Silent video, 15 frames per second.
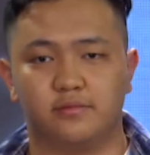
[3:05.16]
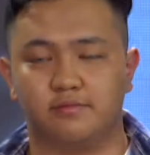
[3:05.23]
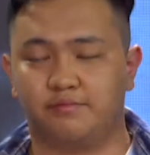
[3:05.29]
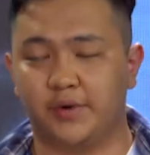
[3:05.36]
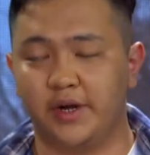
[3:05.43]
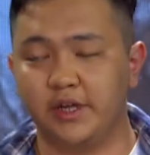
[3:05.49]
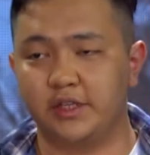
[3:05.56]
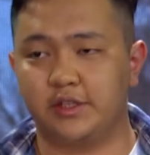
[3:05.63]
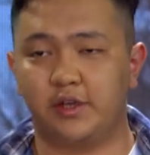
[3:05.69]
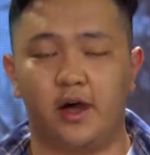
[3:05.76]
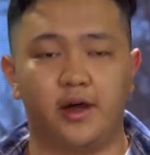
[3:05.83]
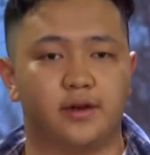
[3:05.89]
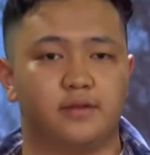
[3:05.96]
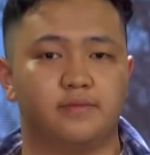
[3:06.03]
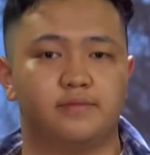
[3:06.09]
Bring it
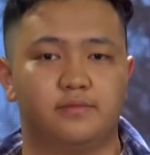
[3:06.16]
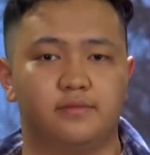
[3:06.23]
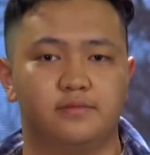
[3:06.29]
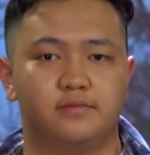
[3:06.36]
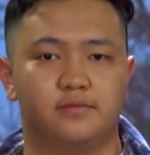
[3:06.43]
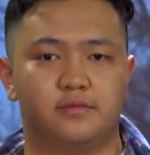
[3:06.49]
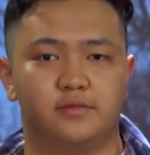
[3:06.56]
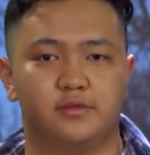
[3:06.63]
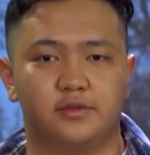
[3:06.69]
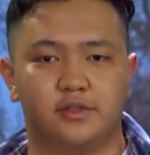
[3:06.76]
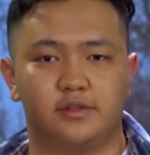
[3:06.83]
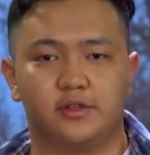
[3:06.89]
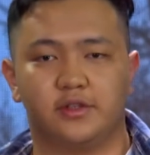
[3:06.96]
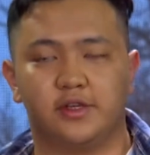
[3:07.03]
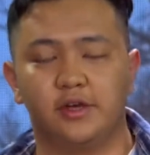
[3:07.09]
on.
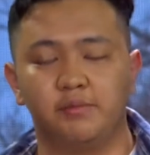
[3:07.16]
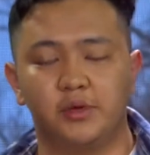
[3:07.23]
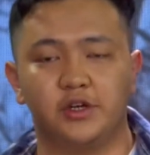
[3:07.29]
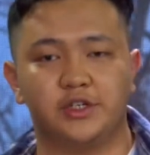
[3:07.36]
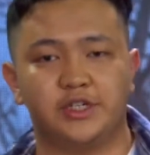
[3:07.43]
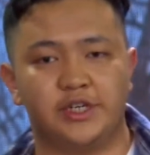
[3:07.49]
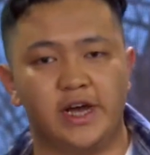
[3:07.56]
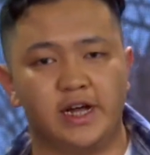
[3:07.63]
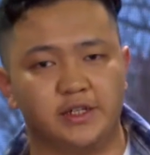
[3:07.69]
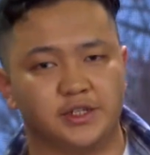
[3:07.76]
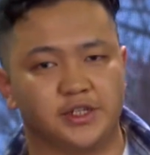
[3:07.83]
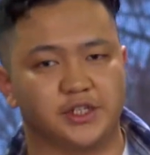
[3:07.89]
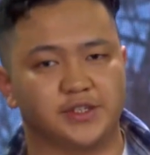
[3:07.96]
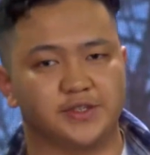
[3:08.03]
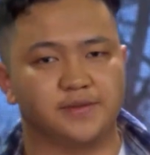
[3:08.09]
Give me your
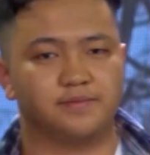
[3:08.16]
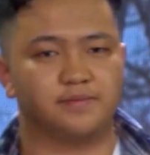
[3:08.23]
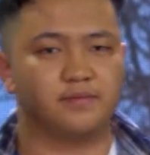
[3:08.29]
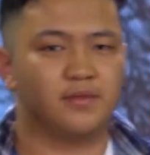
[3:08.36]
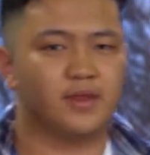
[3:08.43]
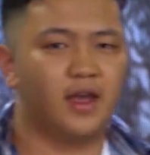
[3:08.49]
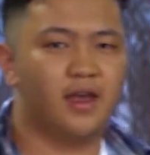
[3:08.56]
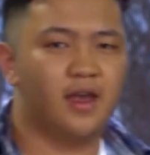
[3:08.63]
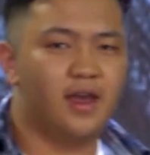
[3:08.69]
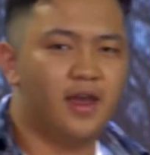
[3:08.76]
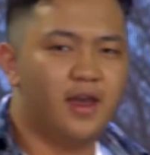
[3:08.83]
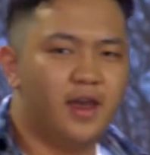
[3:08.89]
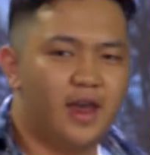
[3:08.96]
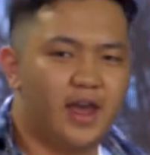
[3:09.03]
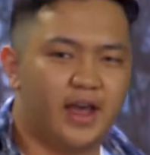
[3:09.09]
challenges.
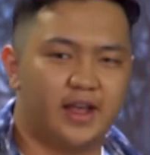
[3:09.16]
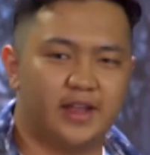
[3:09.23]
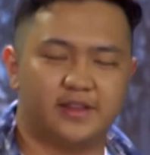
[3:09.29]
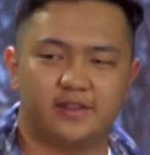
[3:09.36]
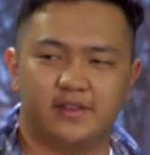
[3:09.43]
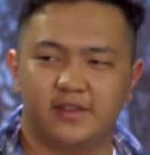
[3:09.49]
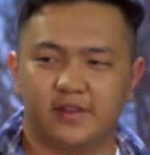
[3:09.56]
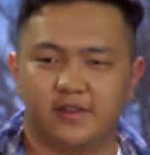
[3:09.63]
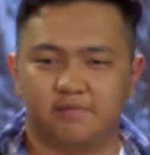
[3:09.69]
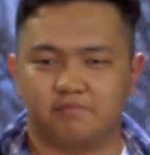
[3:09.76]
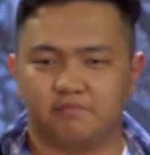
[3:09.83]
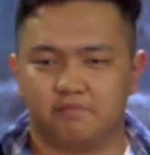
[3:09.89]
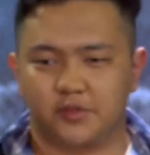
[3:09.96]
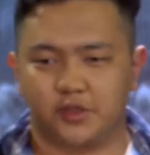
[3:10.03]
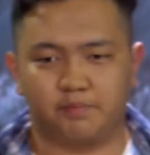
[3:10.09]
And
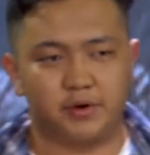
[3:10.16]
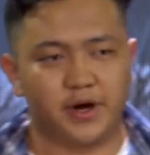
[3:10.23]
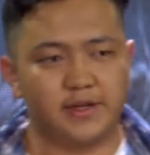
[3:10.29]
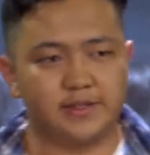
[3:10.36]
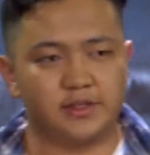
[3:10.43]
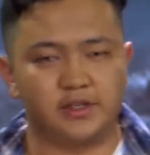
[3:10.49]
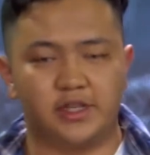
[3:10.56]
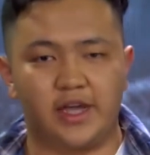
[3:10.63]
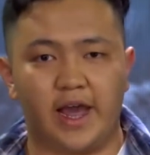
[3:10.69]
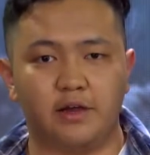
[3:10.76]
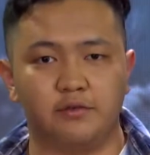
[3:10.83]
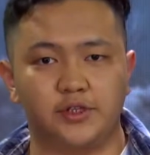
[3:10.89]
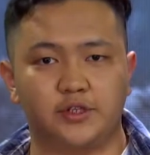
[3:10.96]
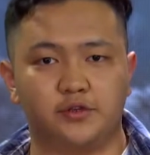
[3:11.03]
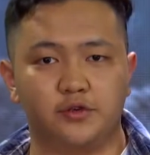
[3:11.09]
surprisingly, I
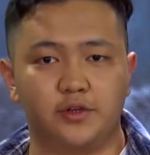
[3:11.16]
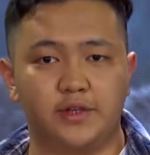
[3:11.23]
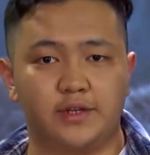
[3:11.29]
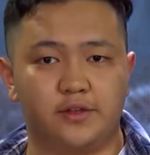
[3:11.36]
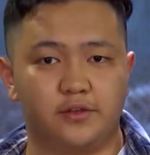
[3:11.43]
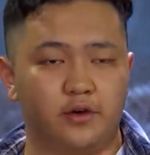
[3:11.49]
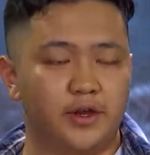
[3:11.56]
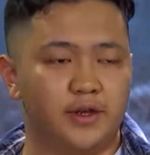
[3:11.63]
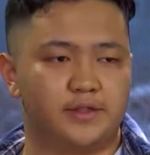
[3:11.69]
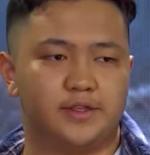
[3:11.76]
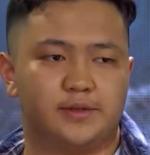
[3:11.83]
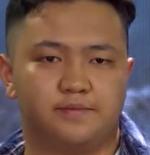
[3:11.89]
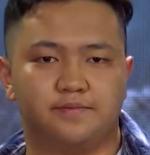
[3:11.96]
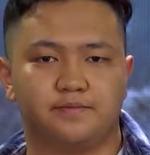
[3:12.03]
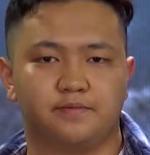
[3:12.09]
was good at doing
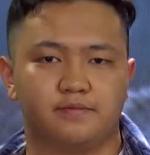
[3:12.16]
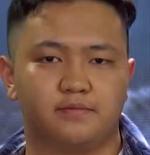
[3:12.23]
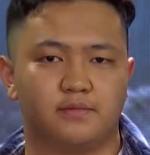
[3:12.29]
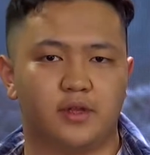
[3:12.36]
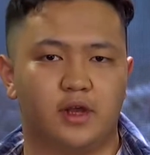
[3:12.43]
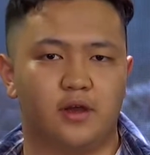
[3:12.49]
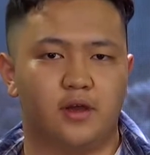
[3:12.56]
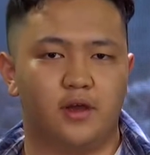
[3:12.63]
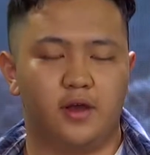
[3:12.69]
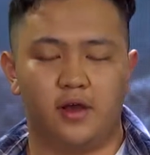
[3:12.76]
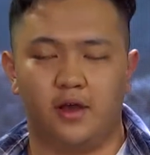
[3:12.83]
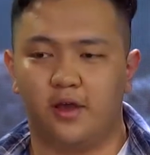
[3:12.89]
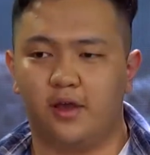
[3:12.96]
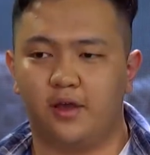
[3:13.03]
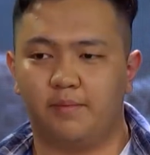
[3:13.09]
them
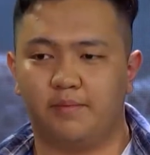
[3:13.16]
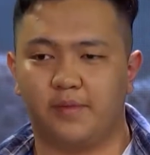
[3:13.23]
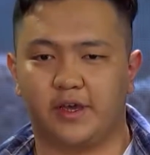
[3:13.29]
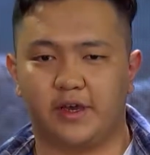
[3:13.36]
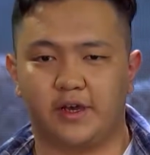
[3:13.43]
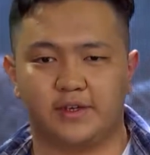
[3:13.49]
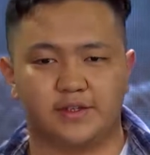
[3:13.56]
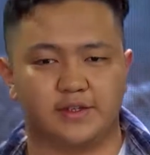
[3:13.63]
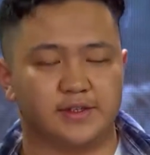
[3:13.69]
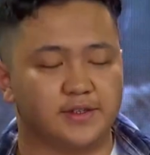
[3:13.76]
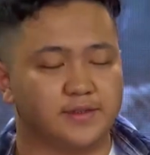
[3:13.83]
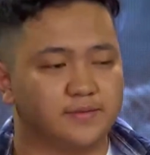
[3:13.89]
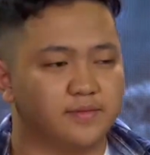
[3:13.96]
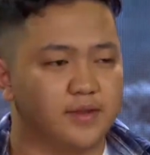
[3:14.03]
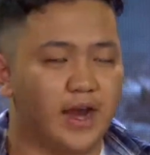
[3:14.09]
because
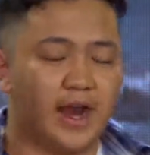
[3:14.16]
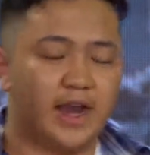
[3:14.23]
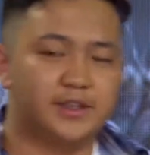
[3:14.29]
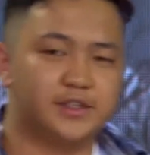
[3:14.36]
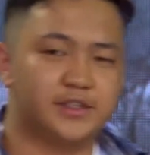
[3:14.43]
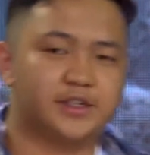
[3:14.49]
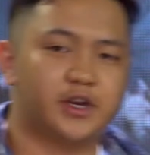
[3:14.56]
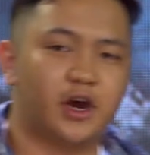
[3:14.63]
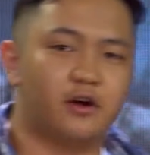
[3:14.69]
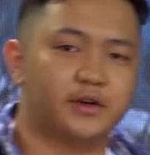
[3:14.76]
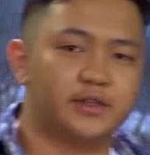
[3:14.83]
I discovered